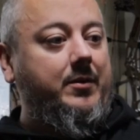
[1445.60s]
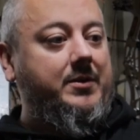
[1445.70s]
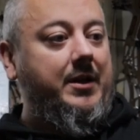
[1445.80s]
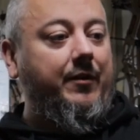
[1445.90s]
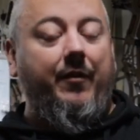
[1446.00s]

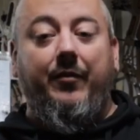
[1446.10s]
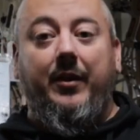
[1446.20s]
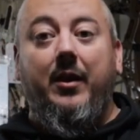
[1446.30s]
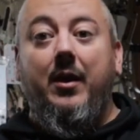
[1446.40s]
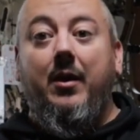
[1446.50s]

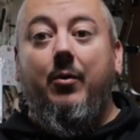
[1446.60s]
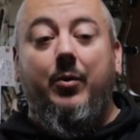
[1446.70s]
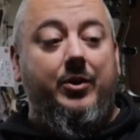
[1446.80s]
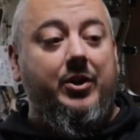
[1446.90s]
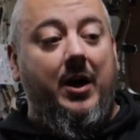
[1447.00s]
everything.
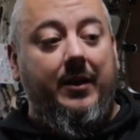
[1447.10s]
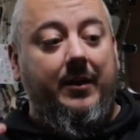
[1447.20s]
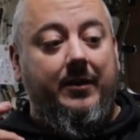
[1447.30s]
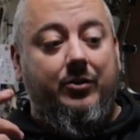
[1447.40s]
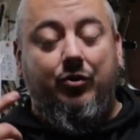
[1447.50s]
Which on
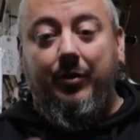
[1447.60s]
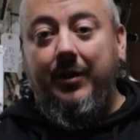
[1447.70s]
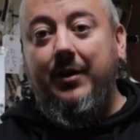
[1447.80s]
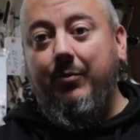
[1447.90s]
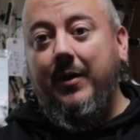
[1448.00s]
the
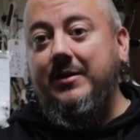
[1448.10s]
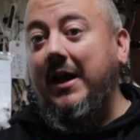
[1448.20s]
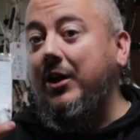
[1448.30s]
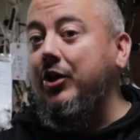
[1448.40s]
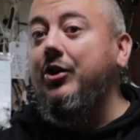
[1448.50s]
Trinity rest
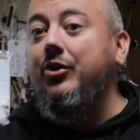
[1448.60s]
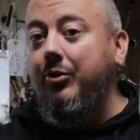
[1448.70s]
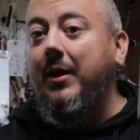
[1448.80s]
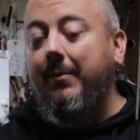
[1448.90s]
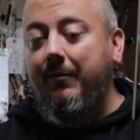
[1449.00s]
I couldn't do
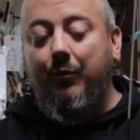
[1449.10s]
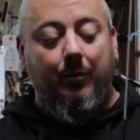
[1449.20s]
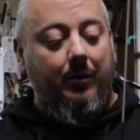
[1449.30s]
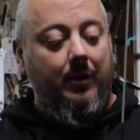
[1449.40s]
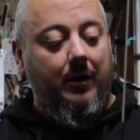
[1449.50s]
that
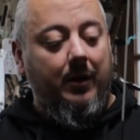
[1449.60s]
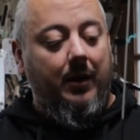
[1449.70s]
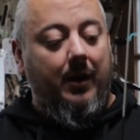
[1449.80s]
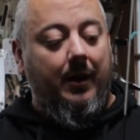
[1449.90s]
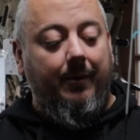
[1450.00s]
before.
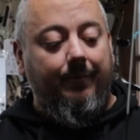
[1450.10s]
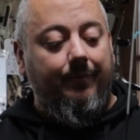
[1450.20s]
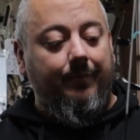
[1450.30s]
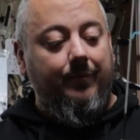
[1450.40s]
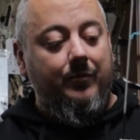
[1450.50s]

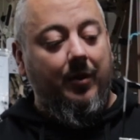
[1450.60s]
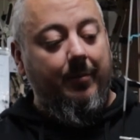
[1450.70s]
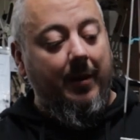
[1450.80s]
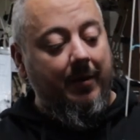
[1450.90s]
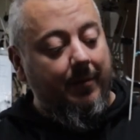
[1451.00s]
So they
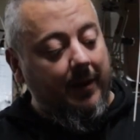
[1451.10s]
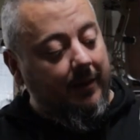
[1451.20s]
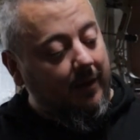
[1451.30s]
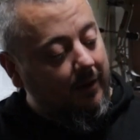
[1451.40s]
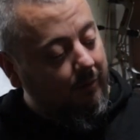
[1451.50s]
may have made
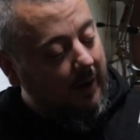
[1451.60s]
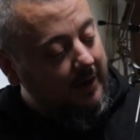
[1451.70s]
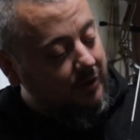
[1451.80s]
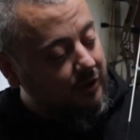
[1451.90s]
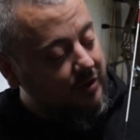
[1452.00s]
the
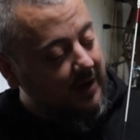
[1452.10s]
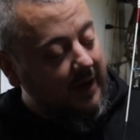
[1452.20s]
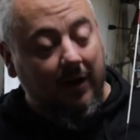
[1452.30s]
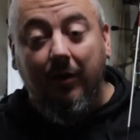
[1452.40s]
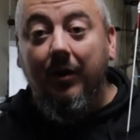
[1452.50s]
riser just a
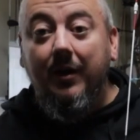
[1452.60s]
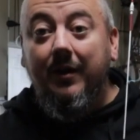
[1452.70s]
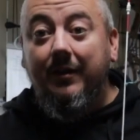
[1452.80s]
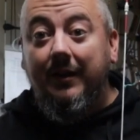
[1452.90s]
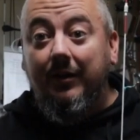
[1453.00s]
hair
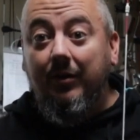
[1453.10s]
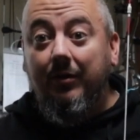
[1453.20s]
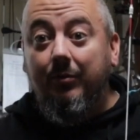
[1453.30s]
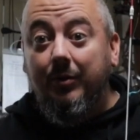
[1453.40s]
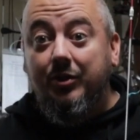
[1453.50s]
thinner,
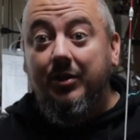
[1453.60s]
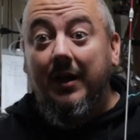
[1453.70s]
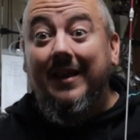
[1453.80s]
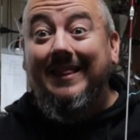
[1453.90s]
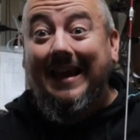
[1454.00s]
which
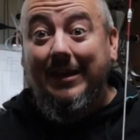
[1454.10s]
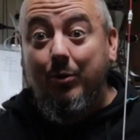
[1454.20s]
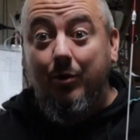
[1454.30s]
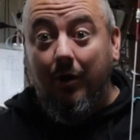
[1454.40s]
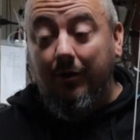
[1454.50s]
thank you,
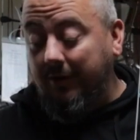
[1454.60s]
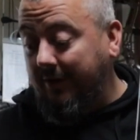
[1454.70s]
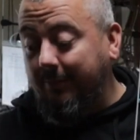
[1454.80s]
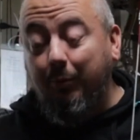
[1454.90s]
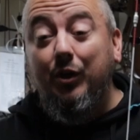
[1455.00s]
Darton.
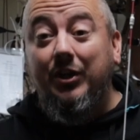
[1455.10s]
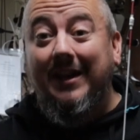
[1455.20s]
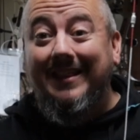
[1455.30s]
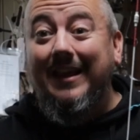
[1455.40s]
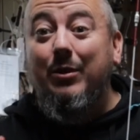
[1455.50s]
Appreciate
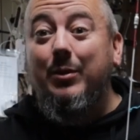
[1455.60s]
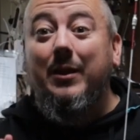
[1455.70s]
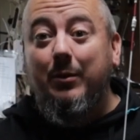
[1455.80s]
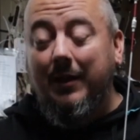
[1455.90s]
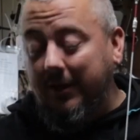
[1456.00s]
it. Thank
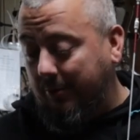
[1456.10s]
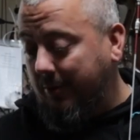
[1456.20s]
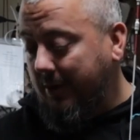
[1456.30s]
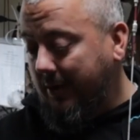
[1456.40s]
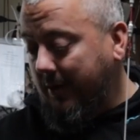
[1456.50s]
you.
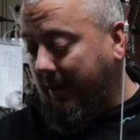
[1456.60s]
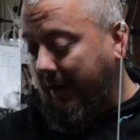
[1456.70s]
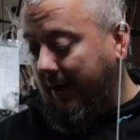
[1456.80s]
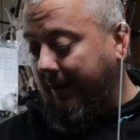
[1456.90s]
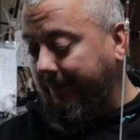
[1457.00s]

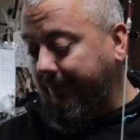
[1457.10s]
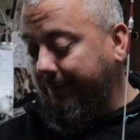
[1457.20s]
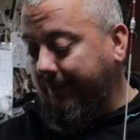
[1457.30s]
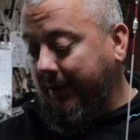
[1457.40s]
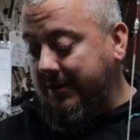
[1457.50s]

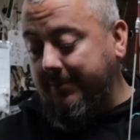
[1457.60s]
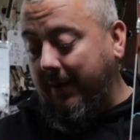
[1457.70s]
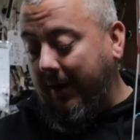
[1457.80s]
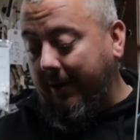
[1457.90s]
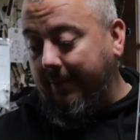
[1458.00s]
Because
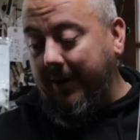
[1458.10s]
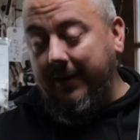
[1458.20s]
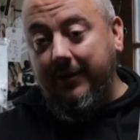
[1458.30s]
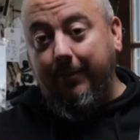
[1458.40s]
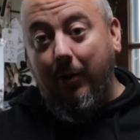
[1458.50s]
on my
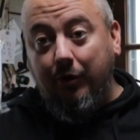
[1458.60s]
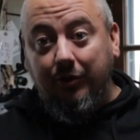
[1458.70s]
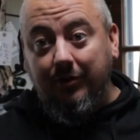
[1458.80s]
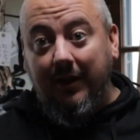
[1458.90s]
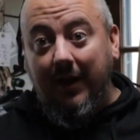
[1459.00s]

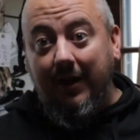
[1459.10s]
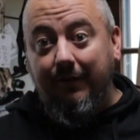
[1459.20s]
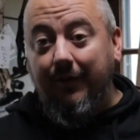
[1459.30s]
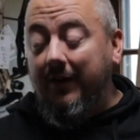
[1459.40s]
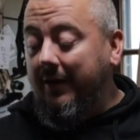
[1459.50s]
departure that I have,